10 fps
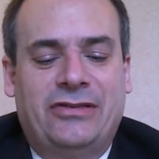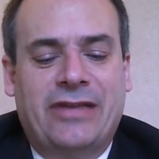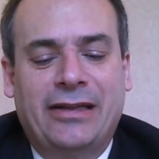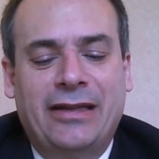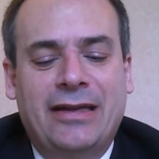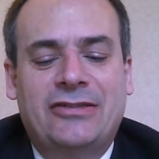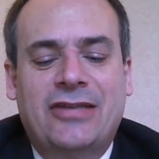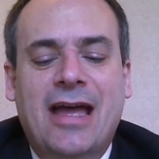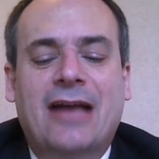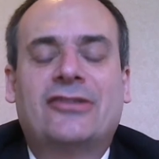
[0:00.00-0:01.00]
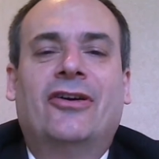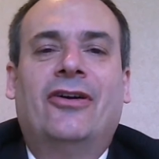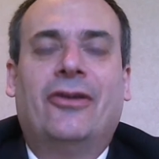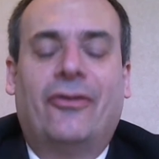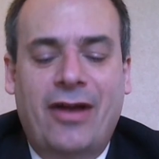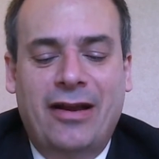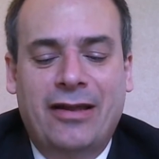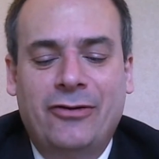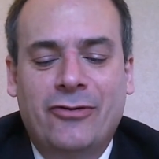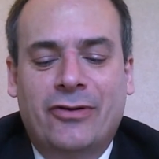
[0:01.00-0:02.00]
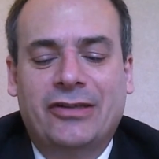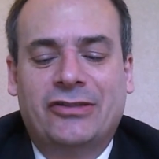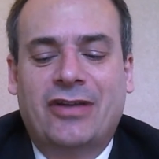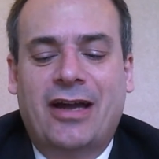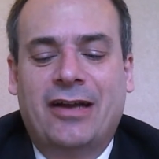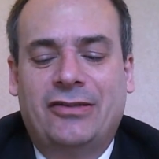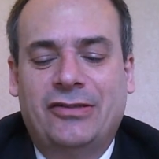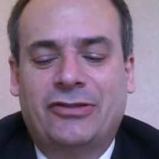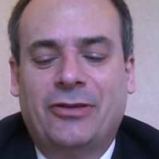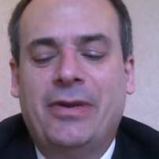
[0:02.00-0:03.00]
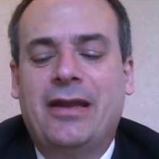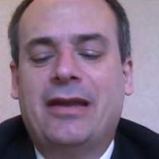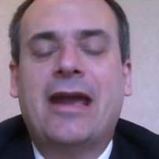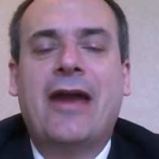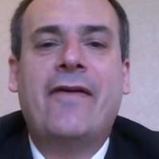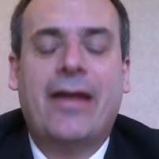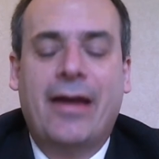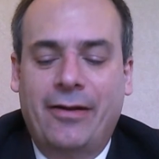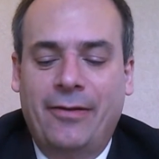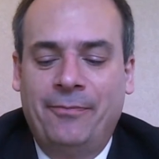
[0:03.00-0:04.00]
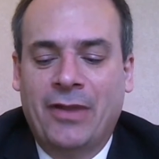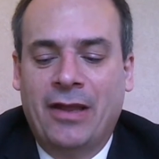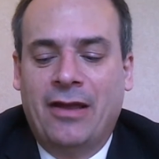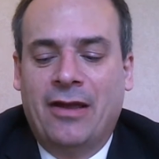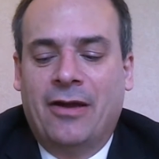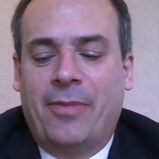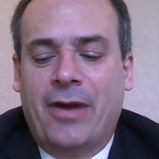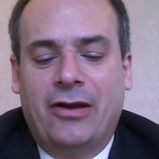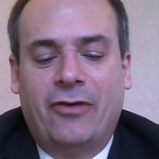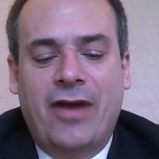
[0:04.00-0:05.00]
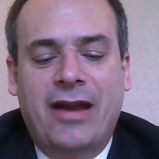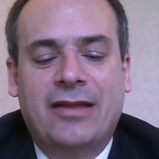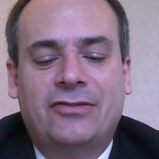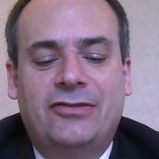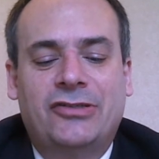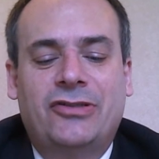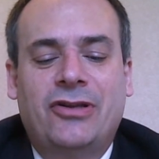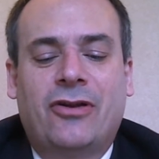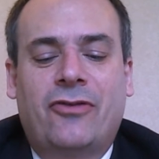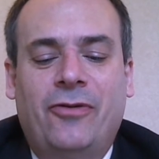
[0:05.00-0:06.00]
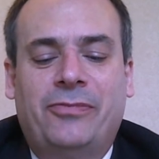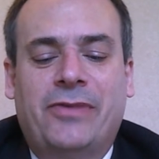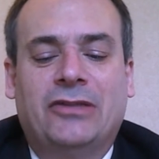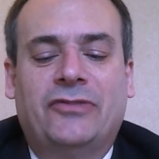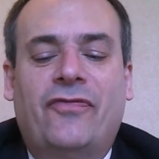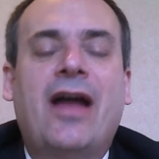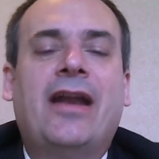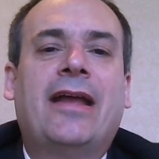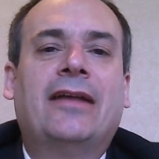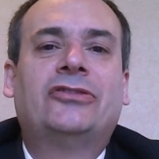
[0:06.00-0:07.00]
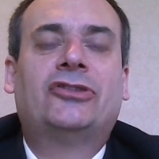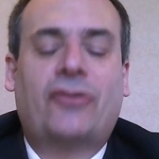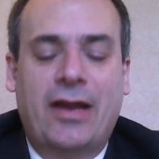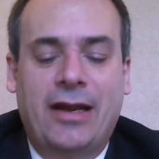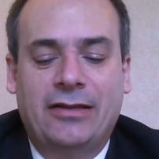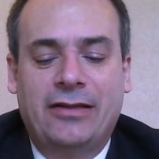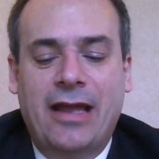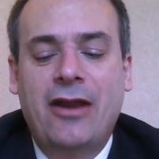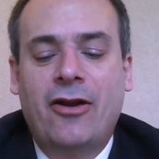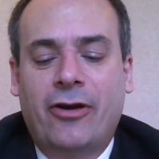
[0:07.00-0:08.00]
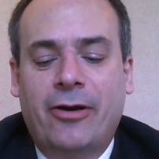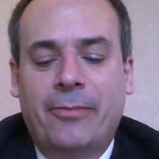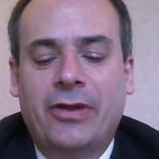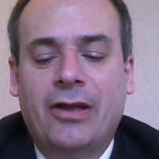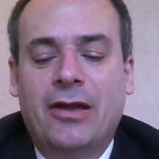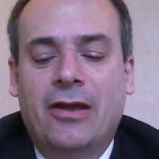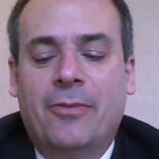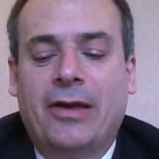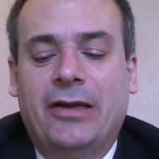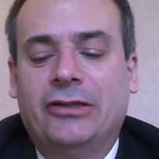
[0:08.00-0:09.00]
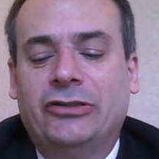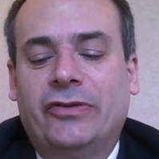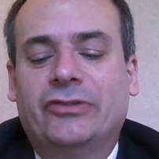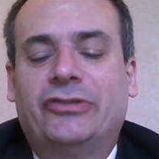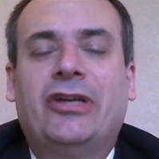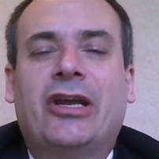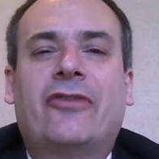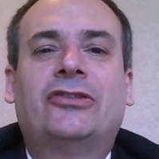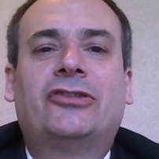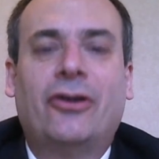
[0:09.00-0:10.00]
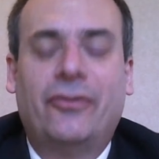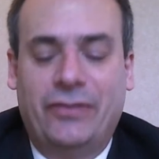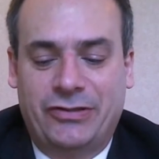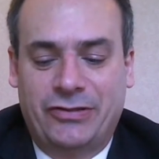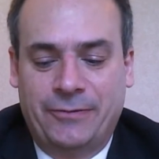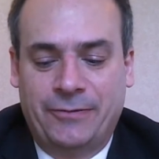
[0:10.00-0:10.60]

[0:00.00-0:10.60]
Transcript: Deadly attacks on Iranian nuclear scientists are being carried out by an Iranian dissident group that is financed, trained, and armed by Israel's Secret Service.